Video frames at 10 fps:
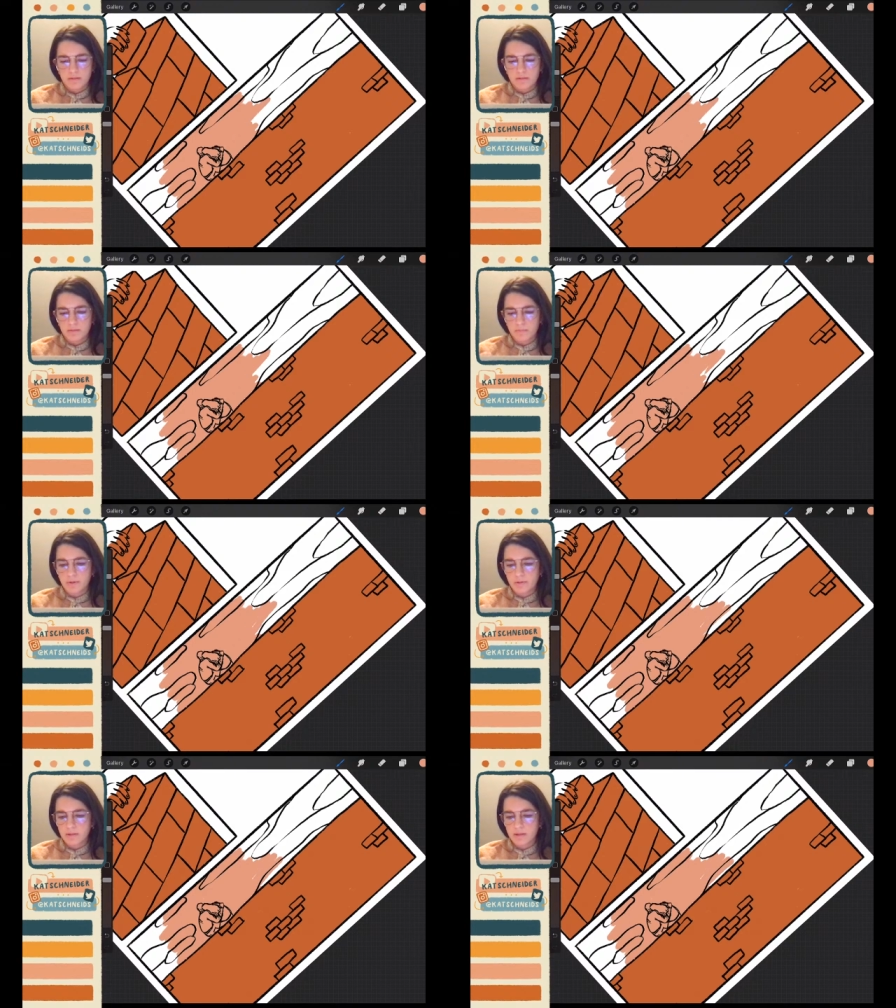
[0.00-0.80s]
So
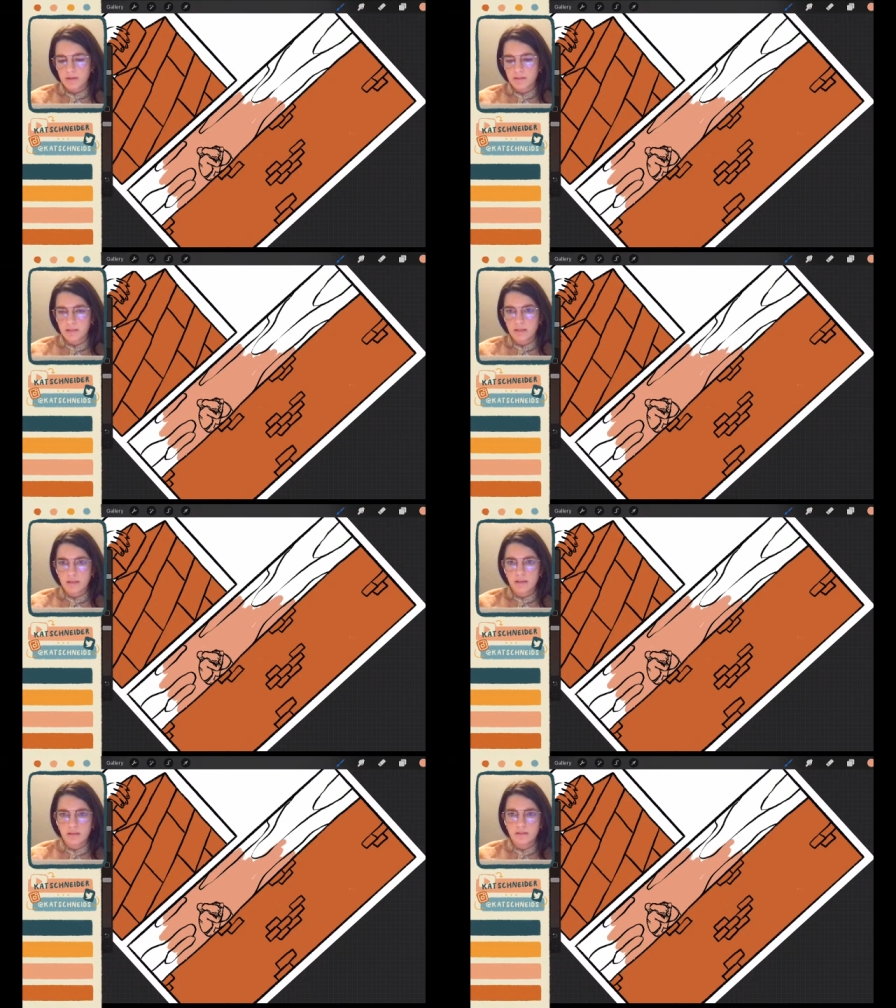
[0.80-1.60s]
pros and cons to
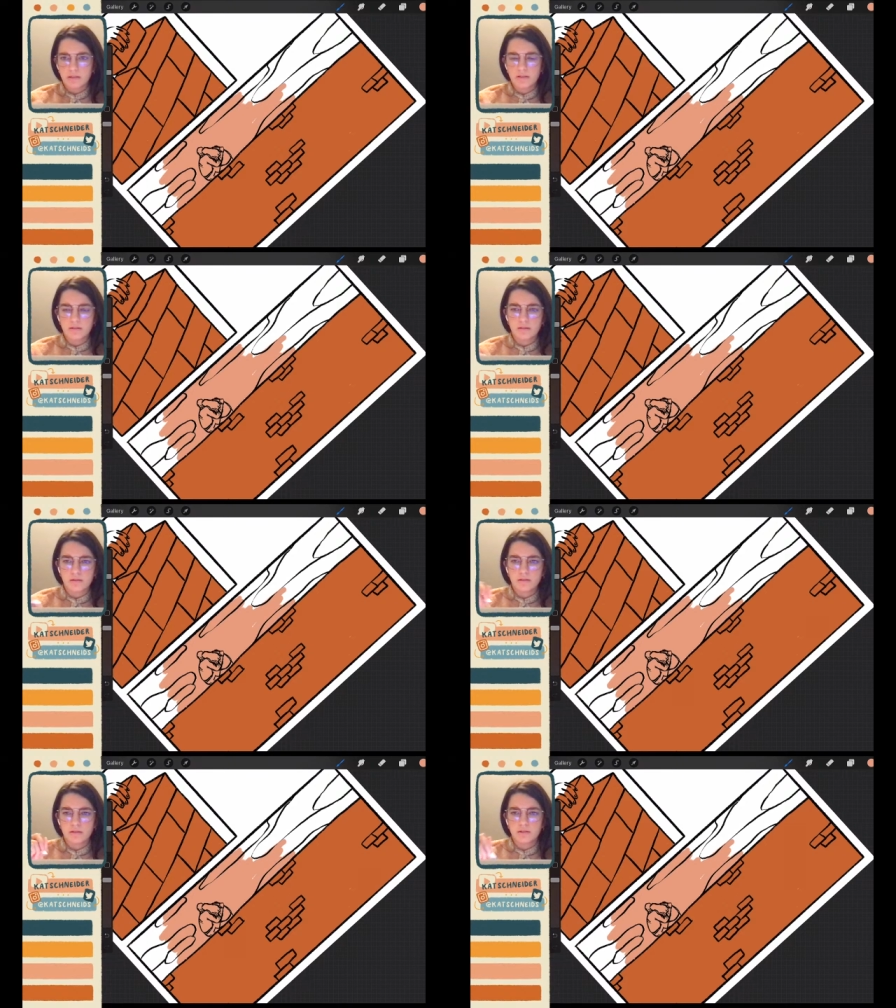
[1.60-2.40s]
each.
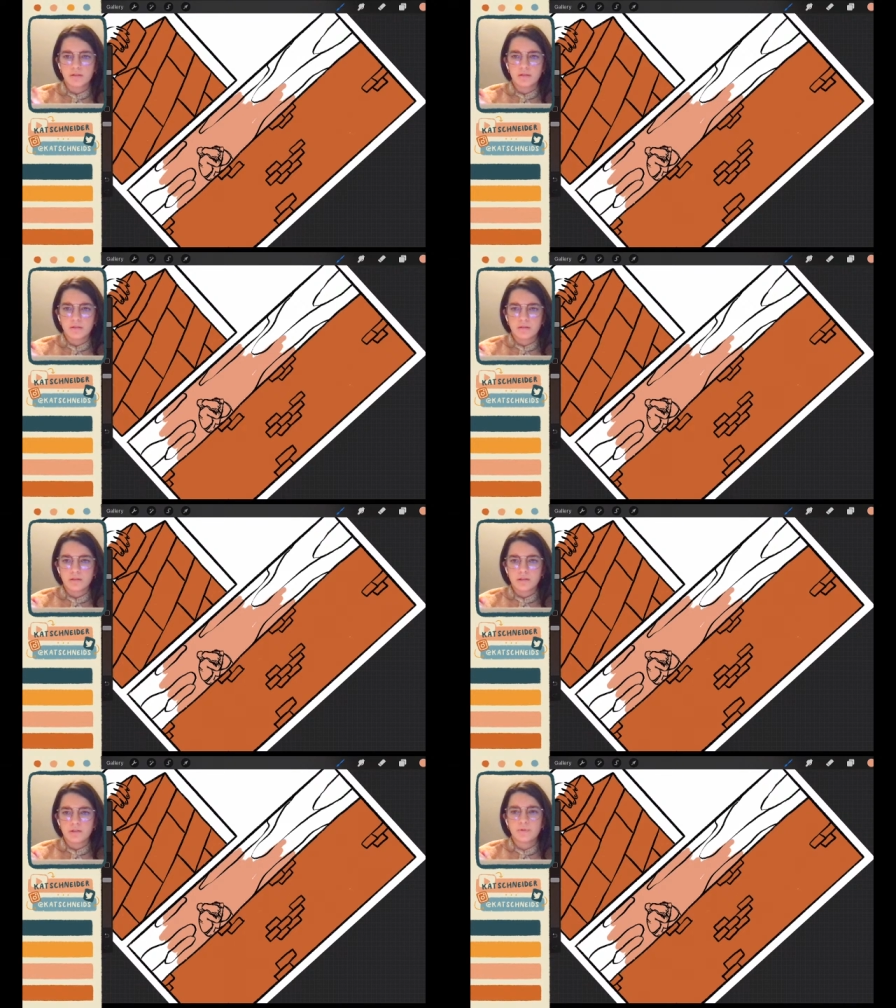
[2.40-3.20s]

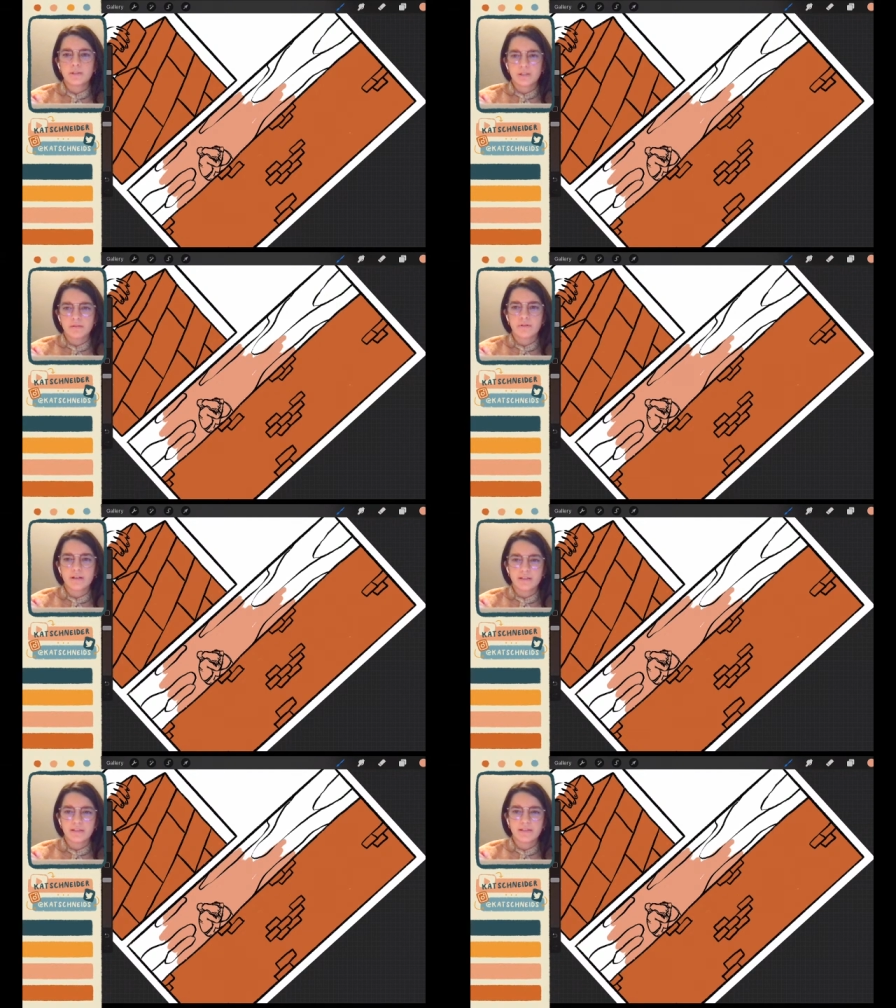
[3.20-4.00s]
Twitch has
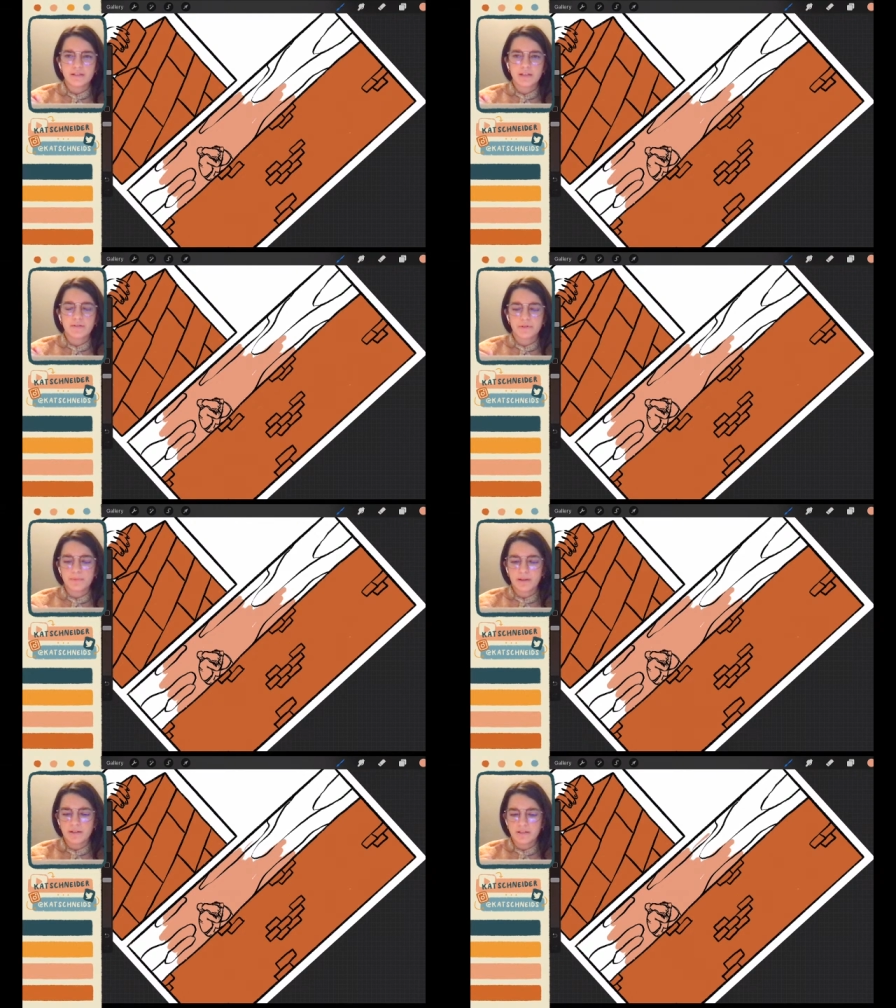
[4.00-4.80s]
raids and discovery
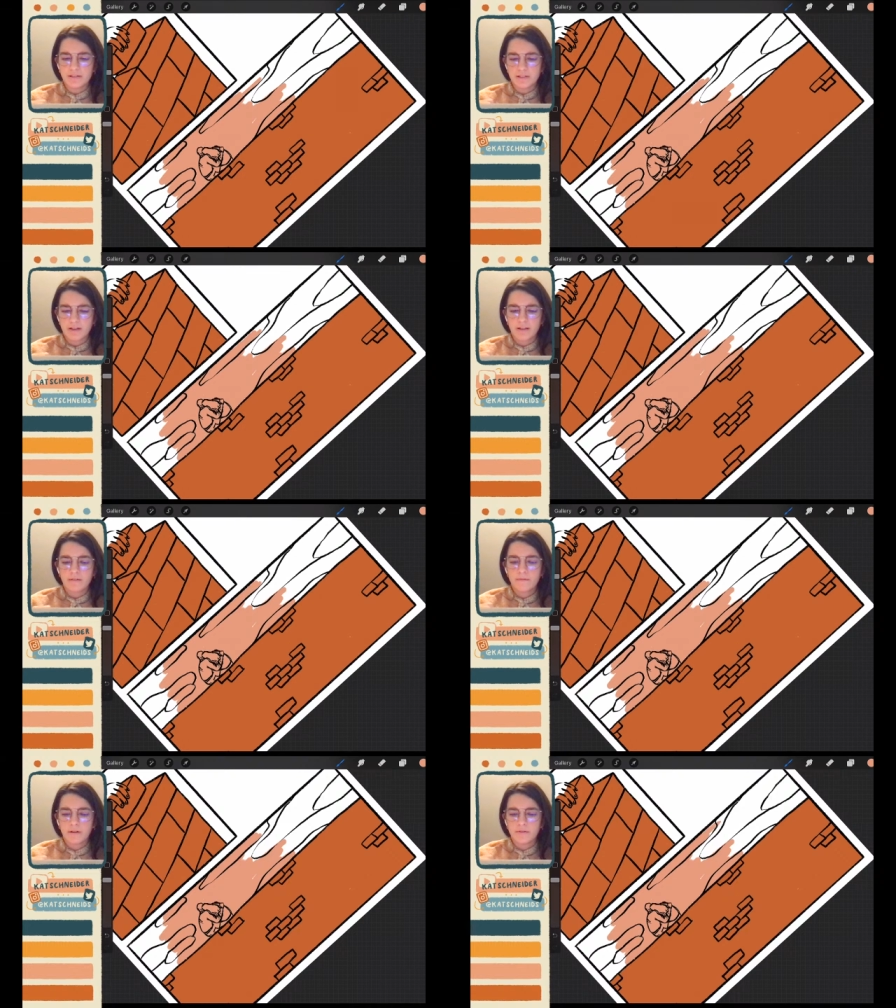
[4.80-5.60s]
pages. Yeah,
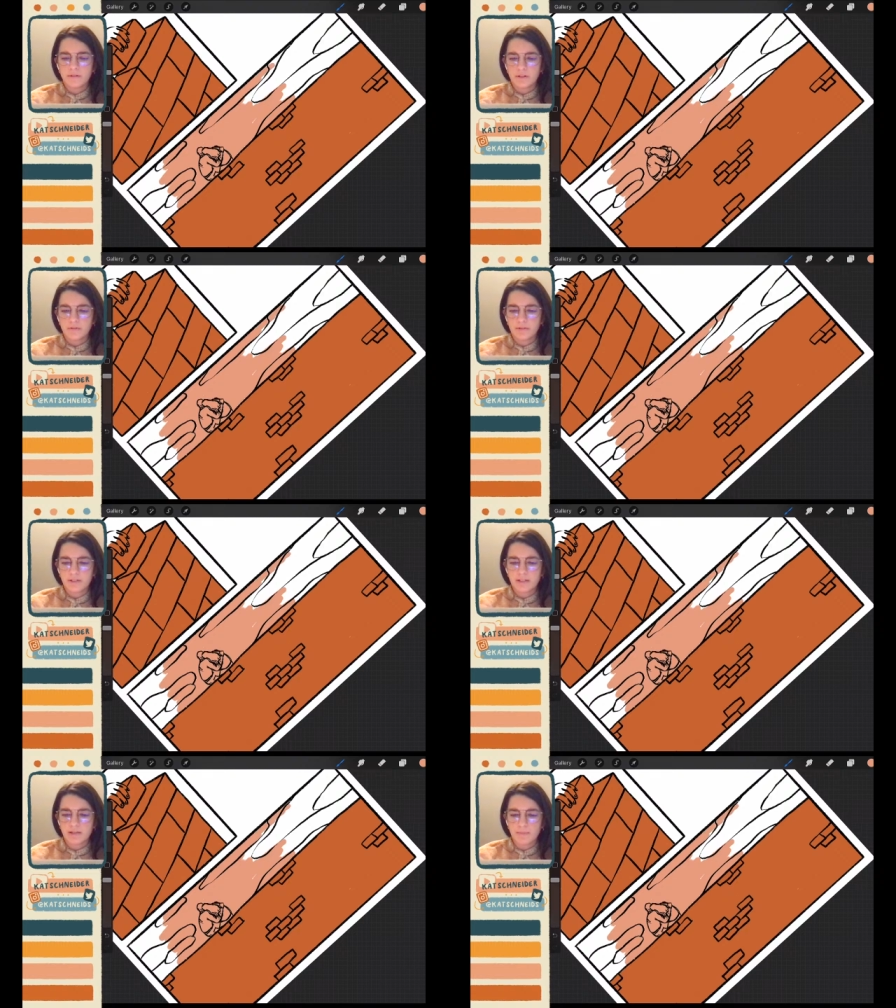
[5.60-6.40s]
I found a
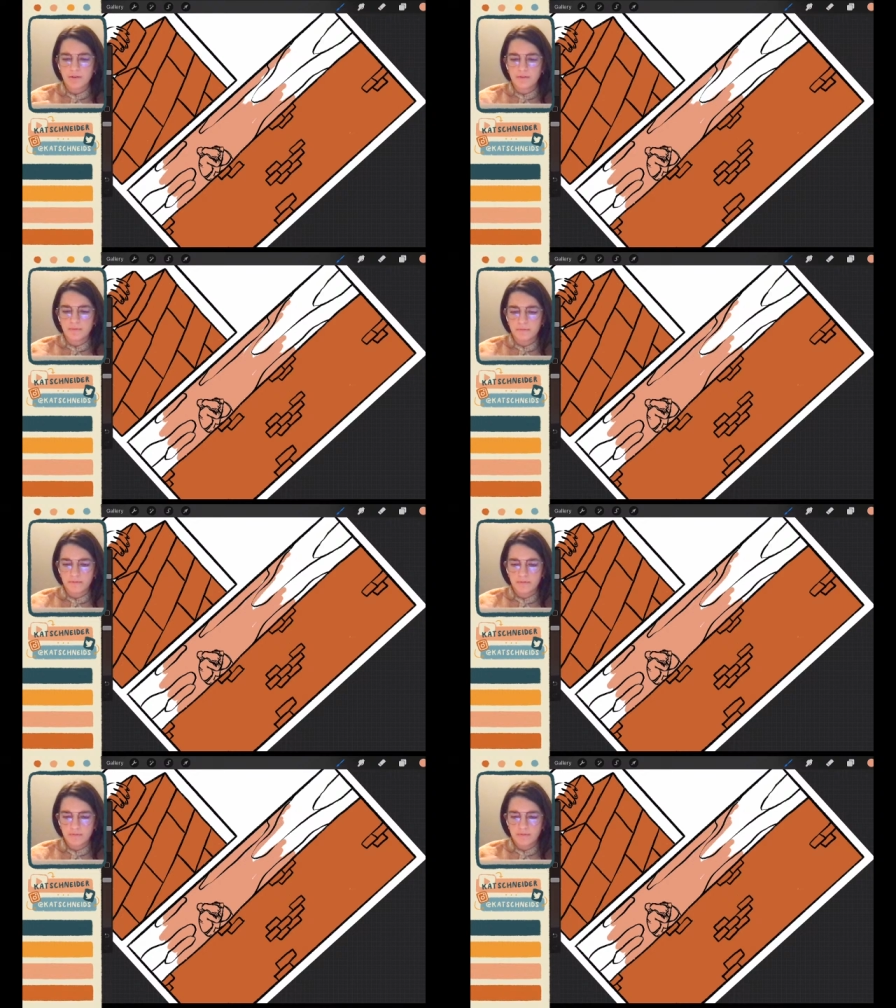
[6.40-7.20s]
decent amount of
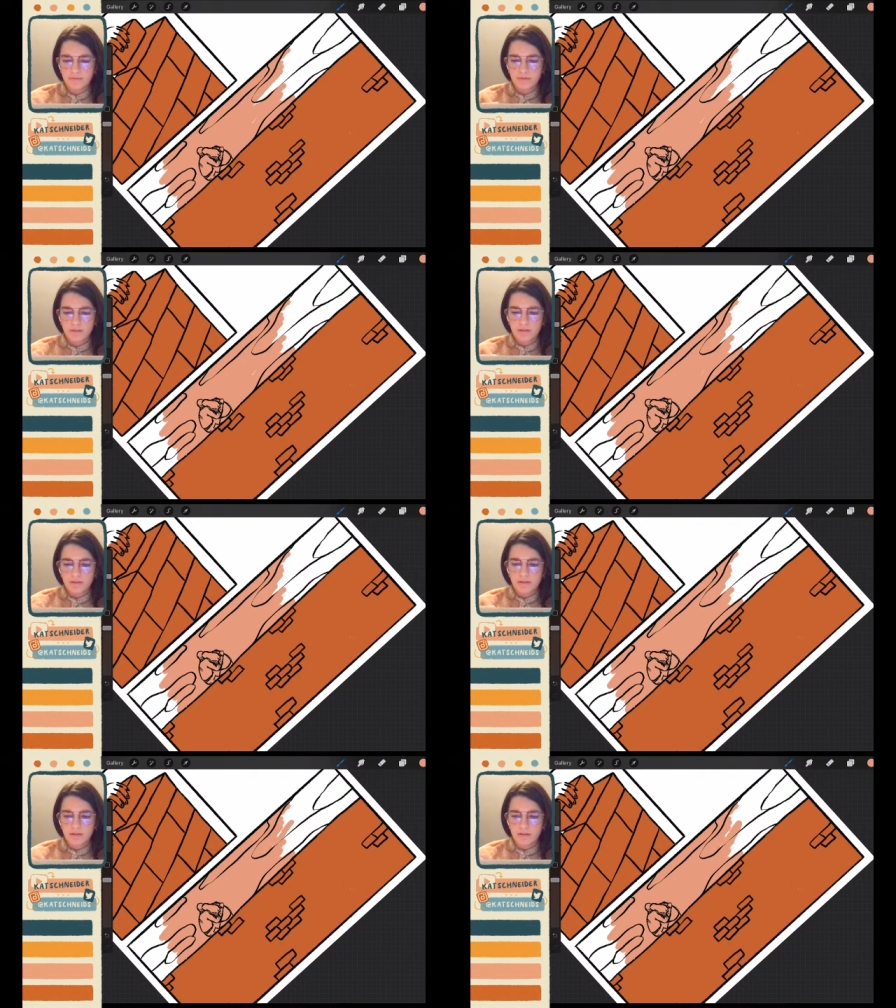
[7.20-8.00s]

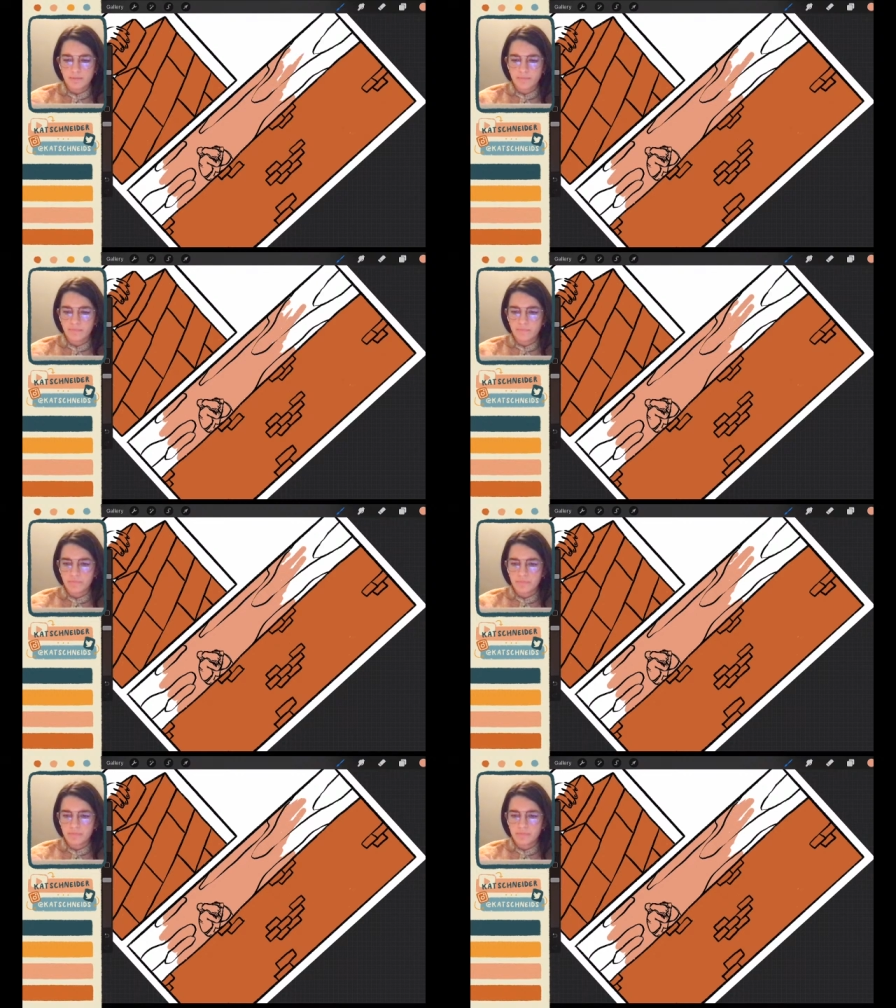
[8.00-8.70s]
um,